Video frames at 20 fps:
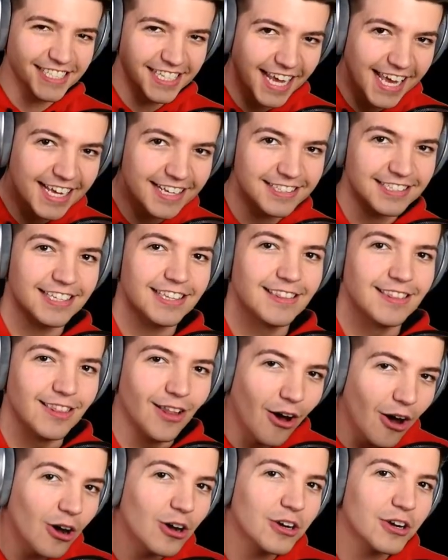takes
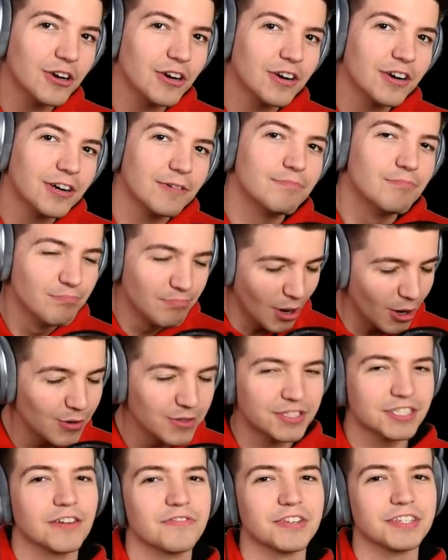longer
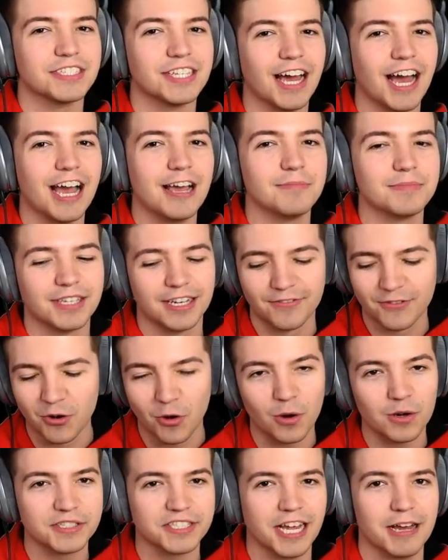most of the times. And of
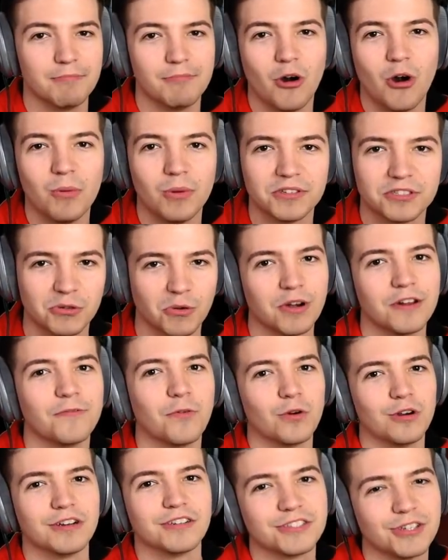course, I'm almost
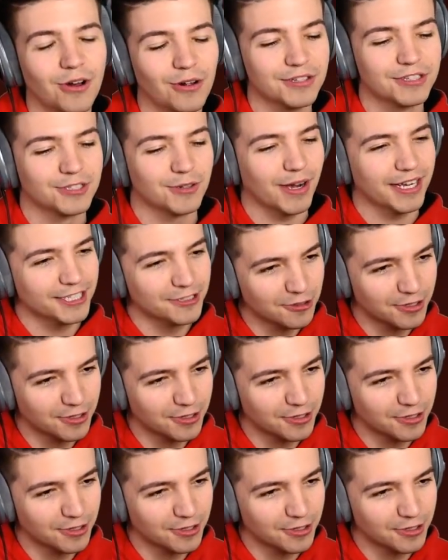24 years old, so I do